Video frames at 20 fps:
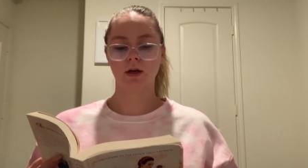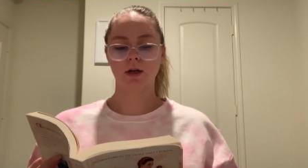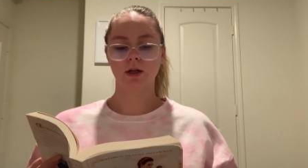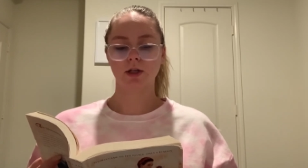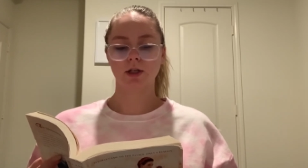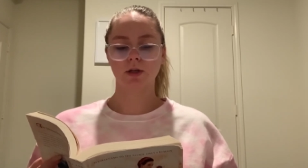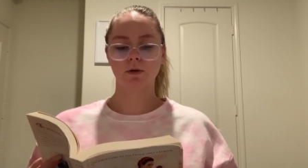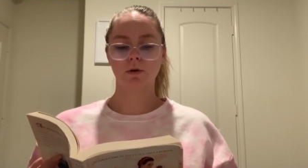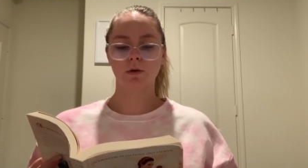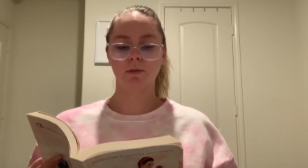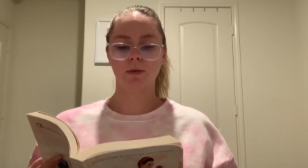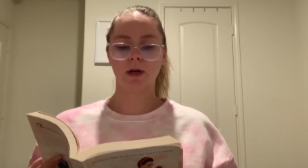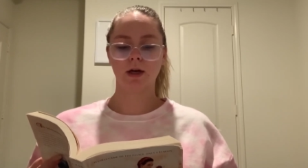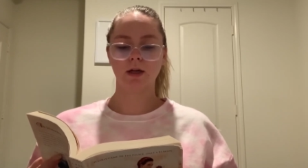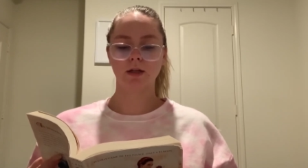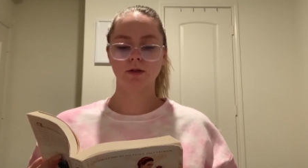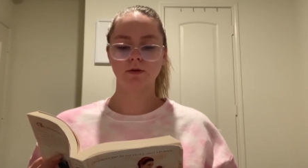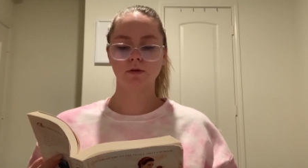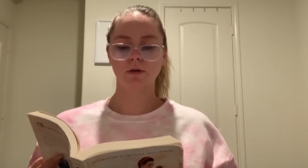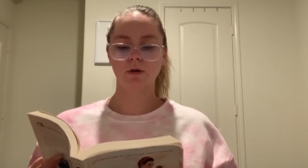She would make
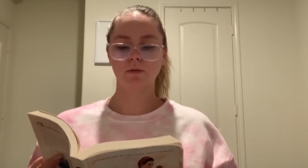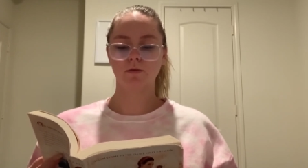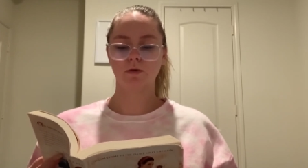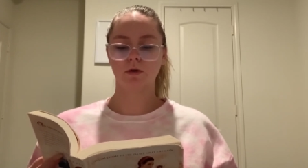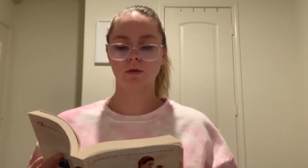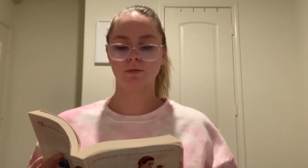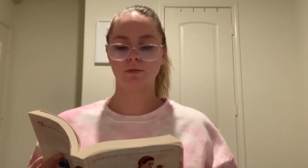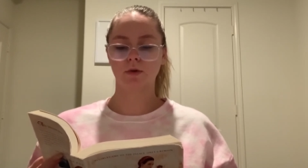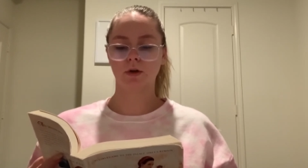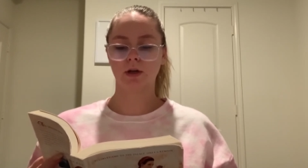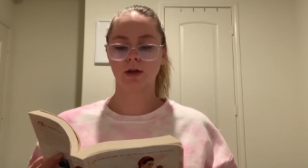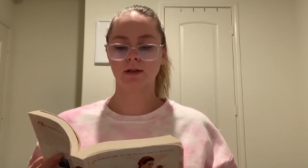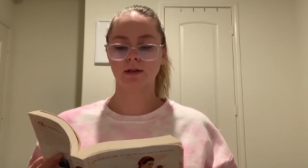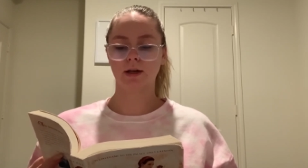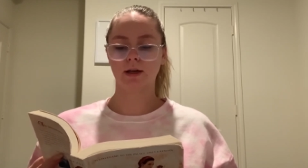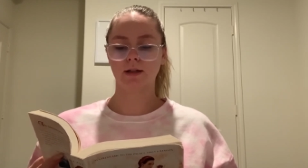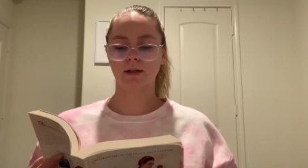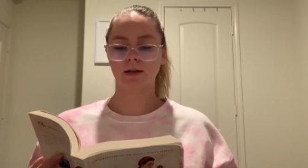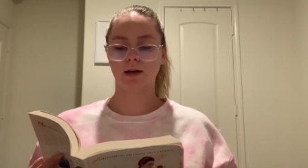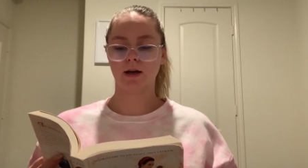it to her room looking
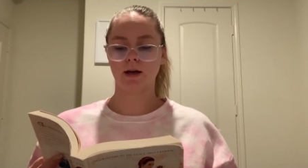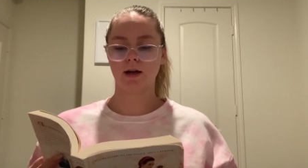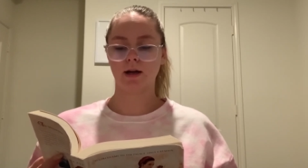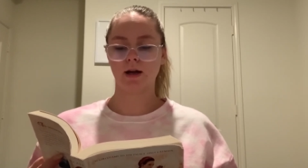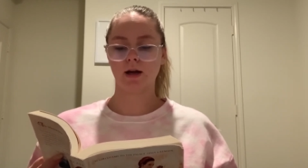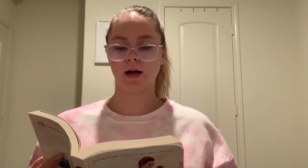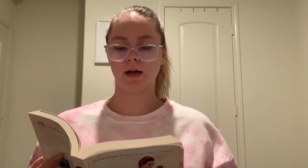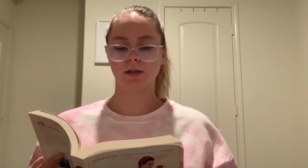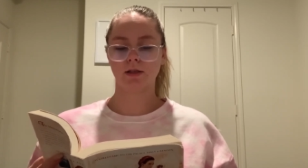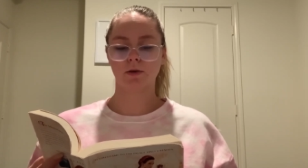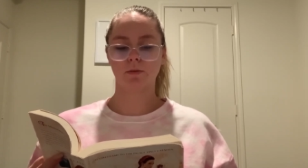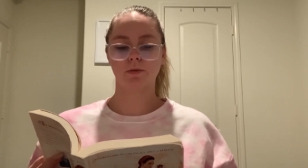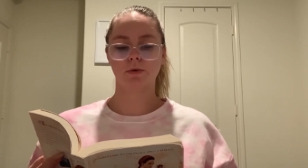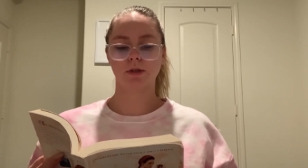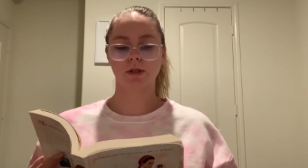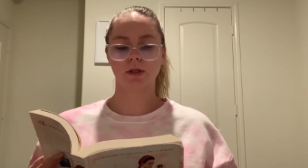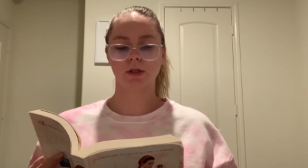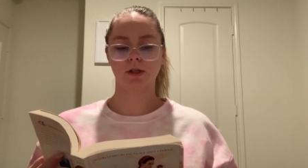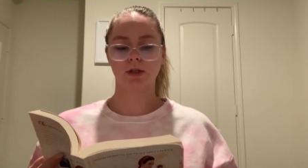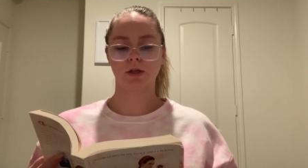like a lady as her
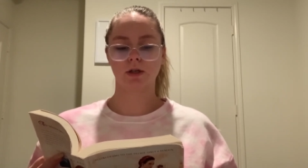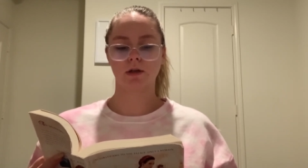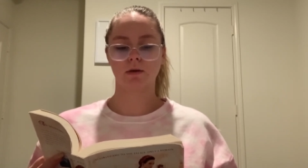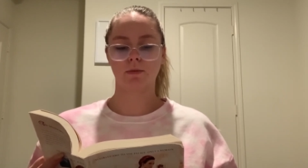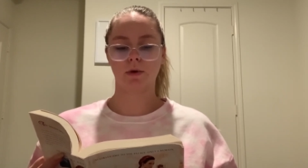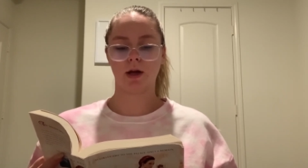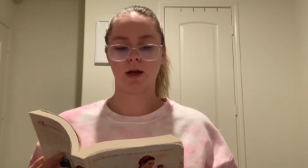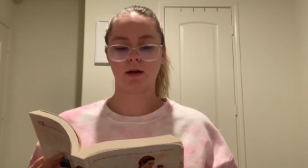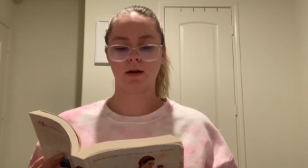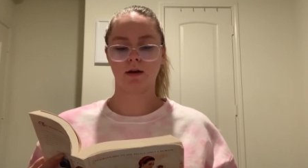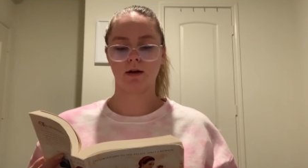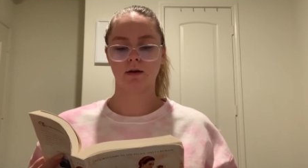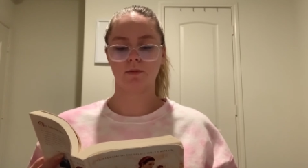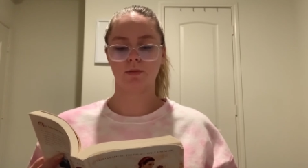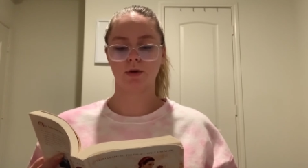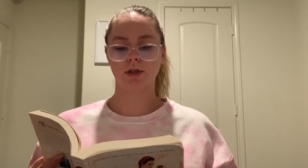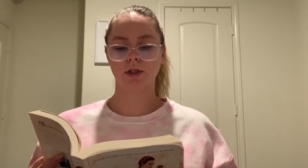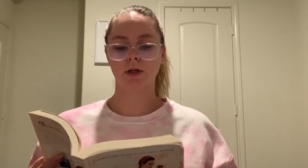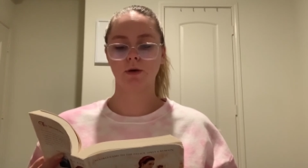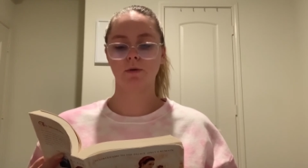position demanded,
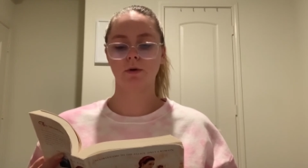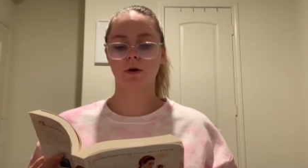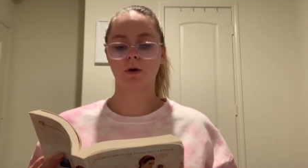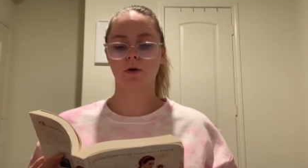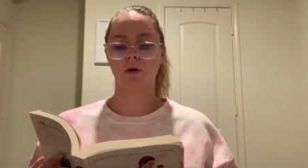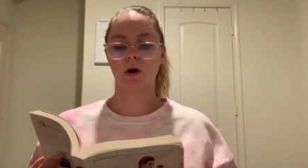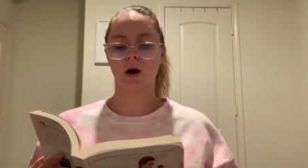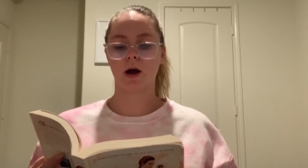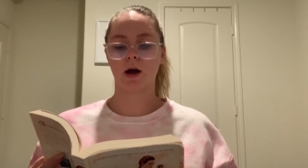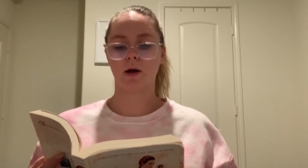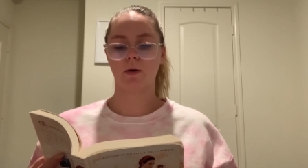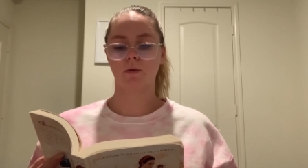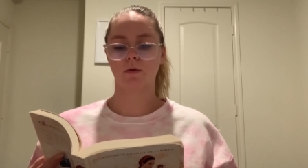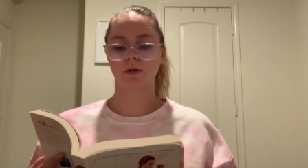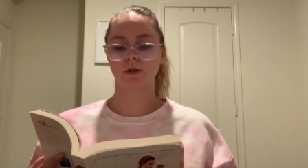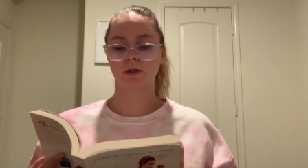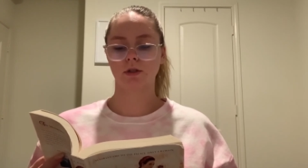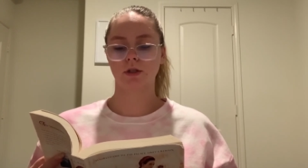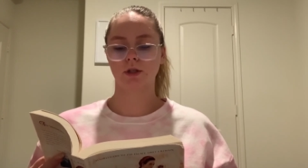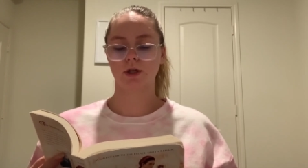but she would cry
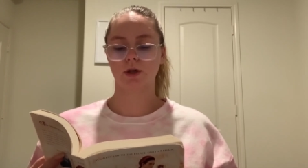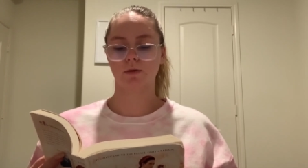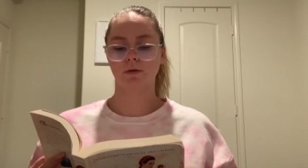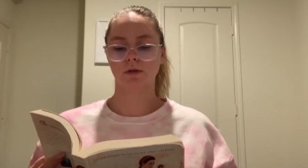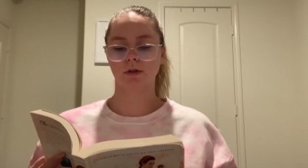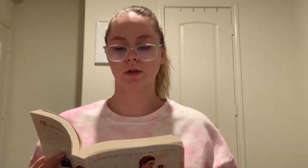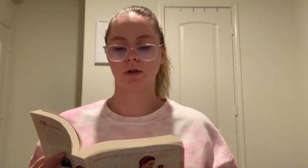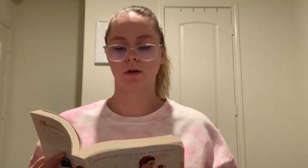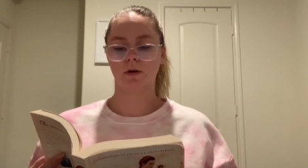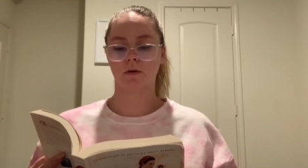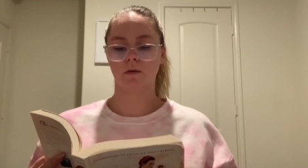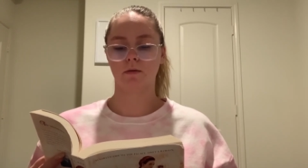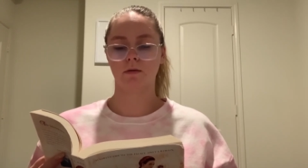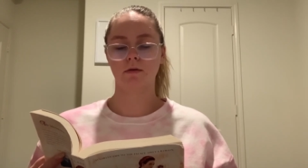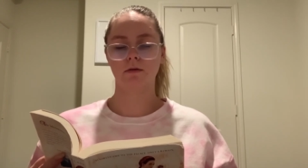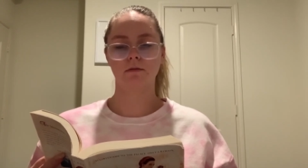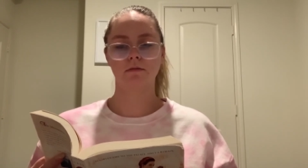once she was alone.